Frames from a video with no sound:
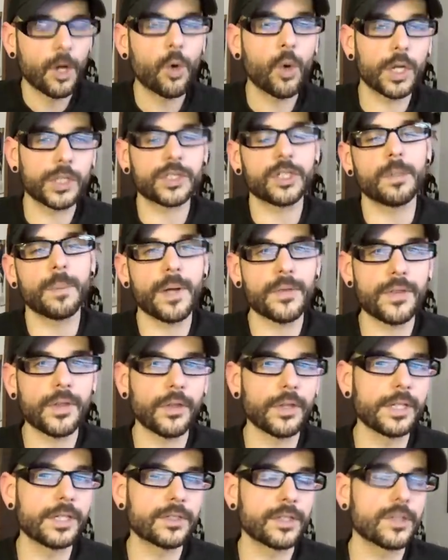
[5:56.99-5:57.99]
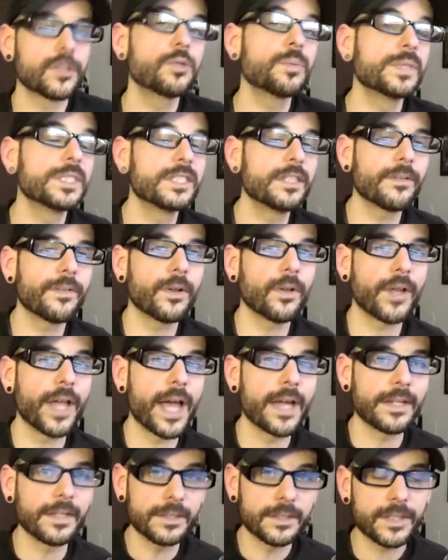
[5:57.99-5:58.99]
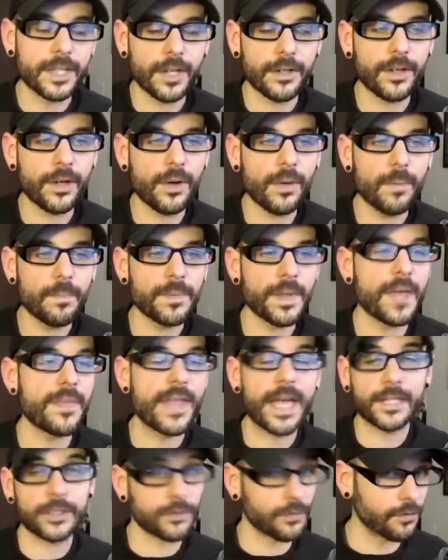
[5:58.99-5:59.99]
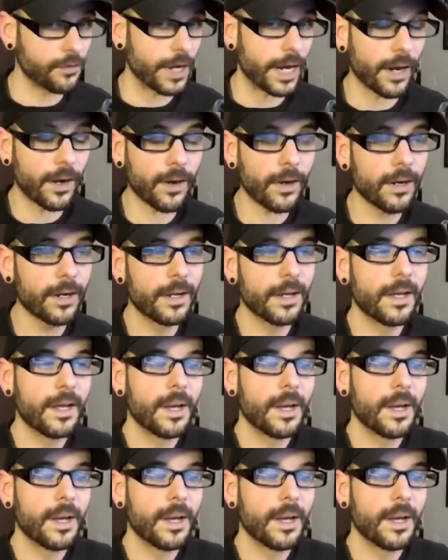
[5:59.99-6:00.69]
question about the leaks specifically at Nintendo, and that's fair.